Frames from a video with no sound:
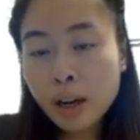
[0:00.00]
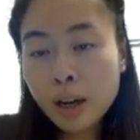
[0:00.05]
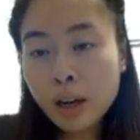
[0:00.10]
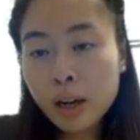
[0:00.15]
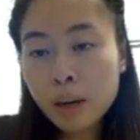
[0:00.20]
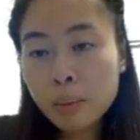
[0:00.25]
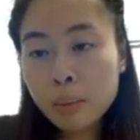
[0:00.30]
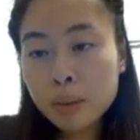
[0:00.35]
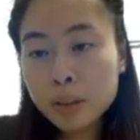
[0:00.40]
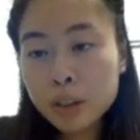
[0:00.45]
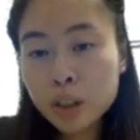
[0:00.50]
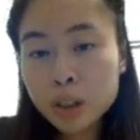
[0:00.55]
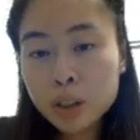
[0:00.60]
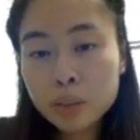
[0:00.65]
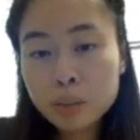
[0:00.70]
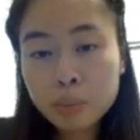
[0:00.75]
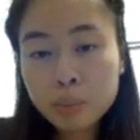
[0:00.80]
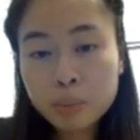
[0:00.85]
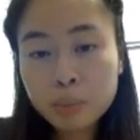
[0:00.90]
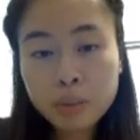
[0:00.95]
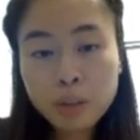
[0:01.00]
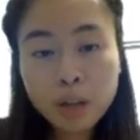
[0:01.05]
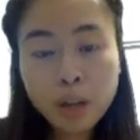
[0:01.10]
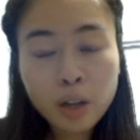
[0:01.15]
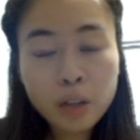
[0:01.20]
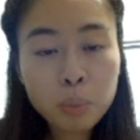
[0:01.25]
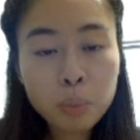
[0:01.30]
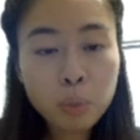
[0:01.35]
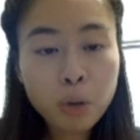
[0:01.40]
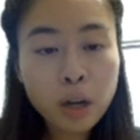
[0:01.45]
um, the
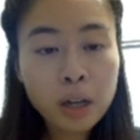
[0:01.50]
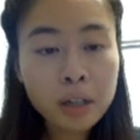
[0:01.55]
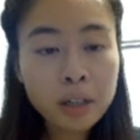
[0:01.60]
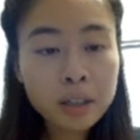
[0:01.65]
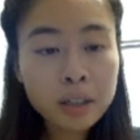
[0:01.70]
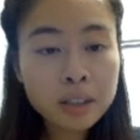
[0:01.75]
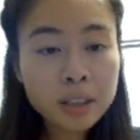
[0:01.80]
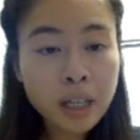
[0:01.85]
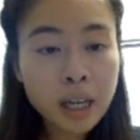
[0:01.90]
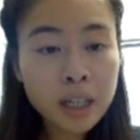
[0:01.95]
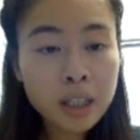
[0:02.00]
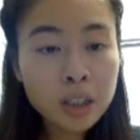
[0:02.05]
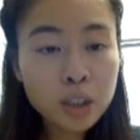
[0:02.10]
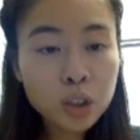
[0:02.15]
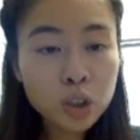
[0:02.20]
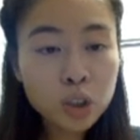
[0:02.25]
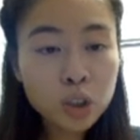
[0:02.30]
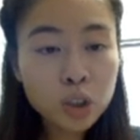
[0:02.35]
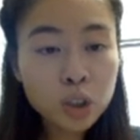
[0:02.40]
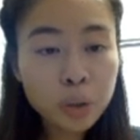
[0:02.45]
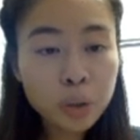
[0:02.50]
other products, I can